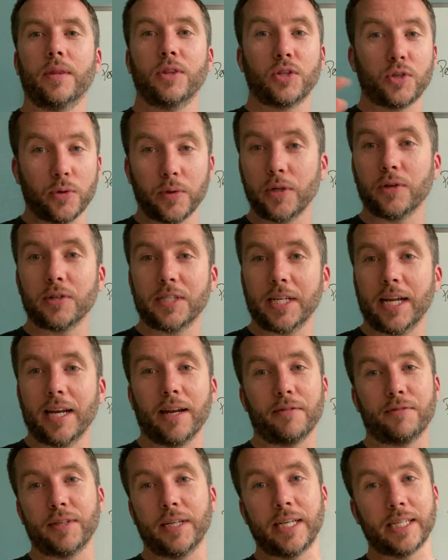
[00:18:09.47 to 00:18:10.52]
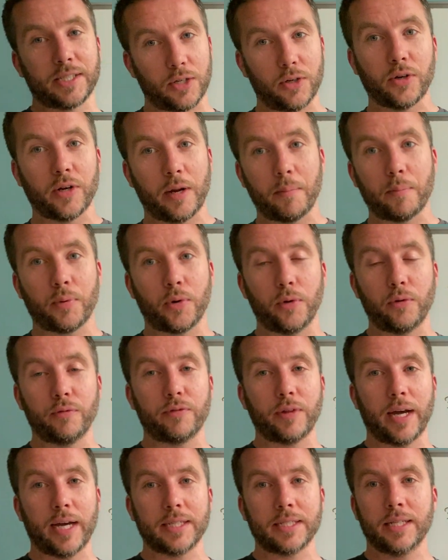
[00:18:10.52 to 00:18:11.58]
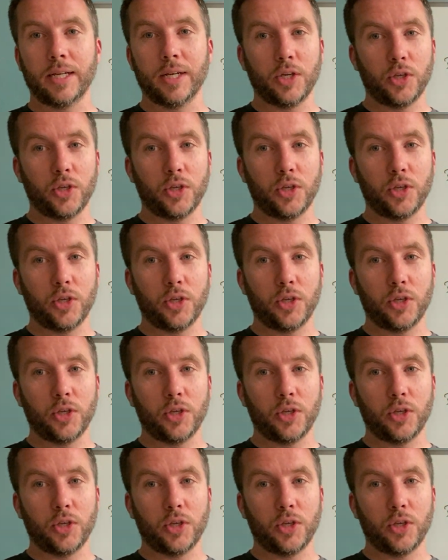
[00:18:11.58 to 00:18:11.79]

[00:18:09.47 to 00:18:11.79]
Doing your deadlift isn't going to improve that.